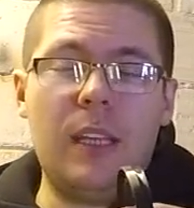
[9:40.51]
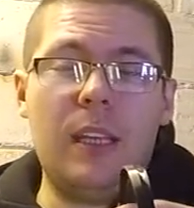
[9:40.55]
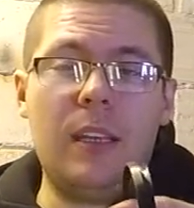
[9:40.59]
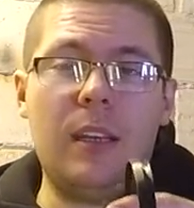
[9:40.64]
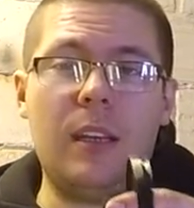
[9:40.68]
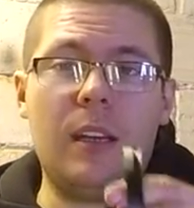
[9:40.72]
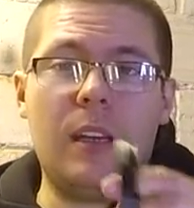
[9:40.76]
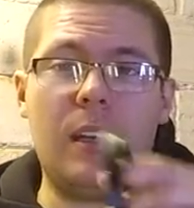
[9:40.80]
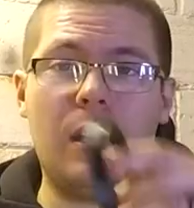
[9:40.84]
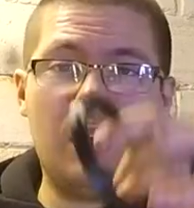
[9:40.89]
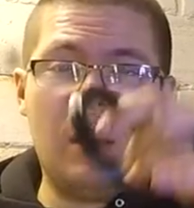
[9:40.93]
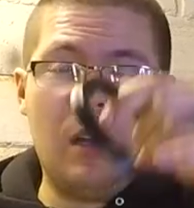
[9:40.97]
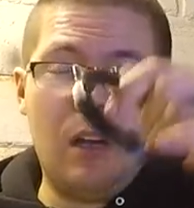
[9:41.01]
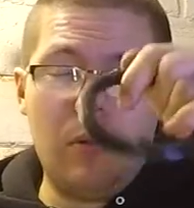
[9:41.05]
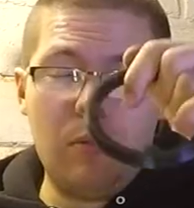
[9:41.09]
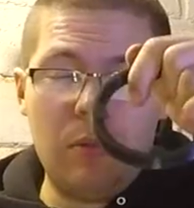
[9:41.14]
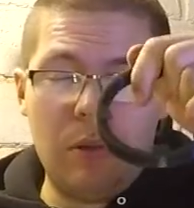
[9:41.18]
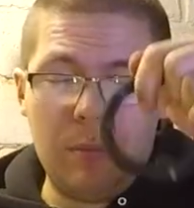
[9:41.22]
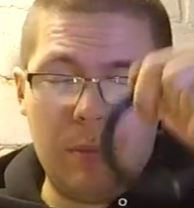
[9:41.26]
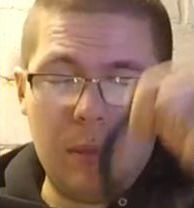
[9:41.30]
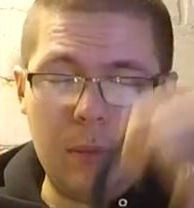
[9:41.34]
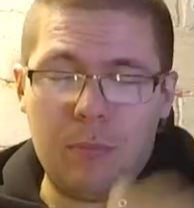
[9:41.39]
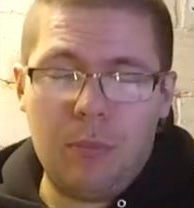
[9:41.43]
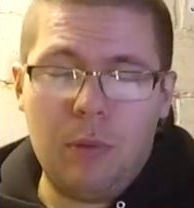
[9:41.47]
I
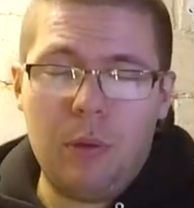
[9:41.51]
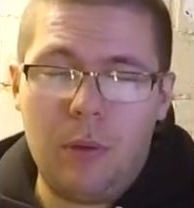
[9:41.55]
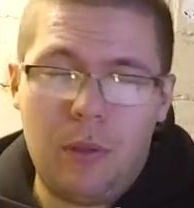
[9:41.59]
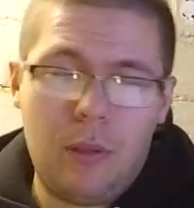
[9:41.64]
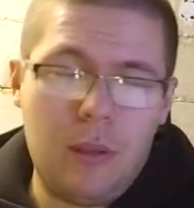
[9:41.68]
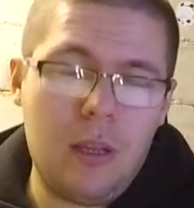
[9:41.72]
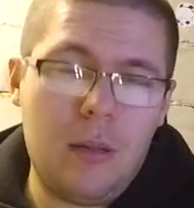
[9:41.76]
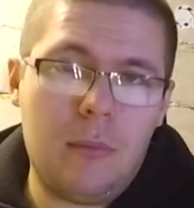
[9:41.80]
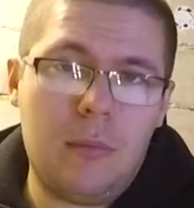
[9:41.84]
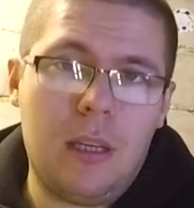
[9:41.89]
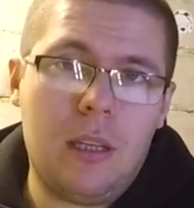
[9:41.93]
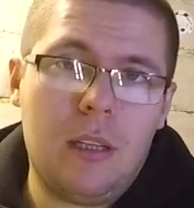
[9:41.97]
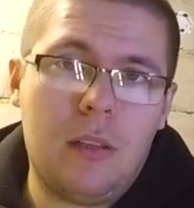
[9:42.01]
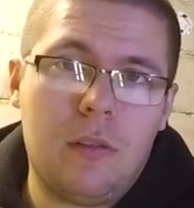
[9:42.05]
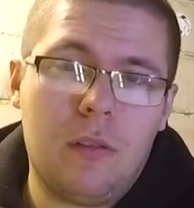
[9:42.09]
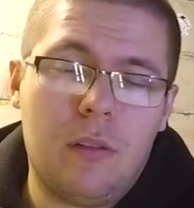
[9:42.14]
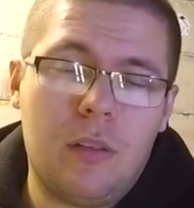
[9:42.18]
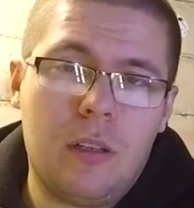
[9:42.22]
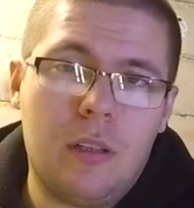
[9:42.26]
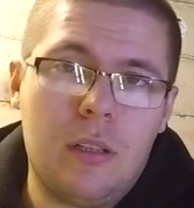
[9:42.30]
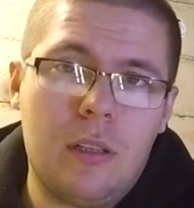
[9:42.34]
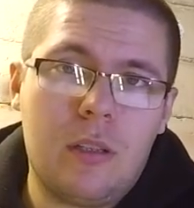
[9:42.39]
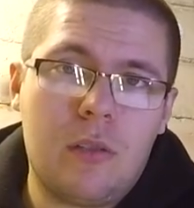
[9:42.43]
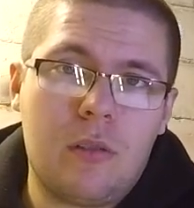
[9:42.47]
will be put them into
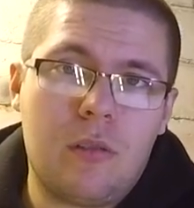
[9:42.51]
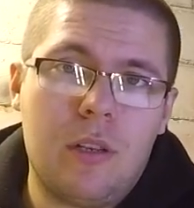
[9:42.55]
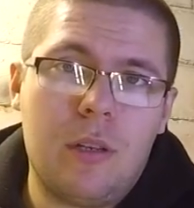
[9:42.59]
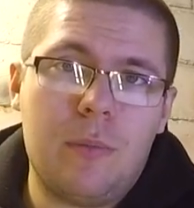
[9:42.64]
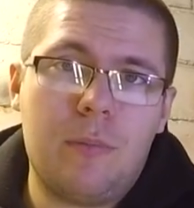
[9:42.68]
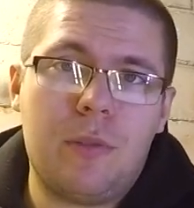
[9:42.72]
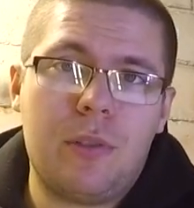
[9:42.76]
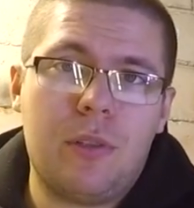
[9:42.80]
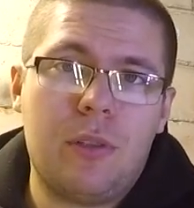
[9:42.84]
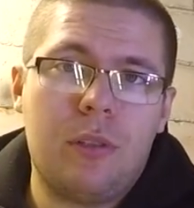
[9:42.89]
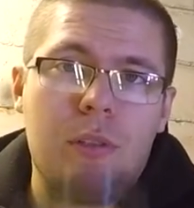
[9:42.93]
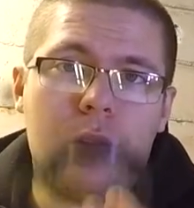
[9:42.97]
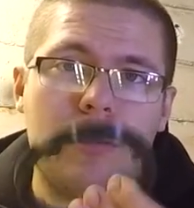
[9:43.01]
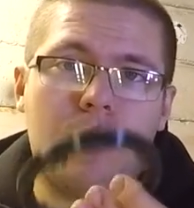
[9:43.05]
the description.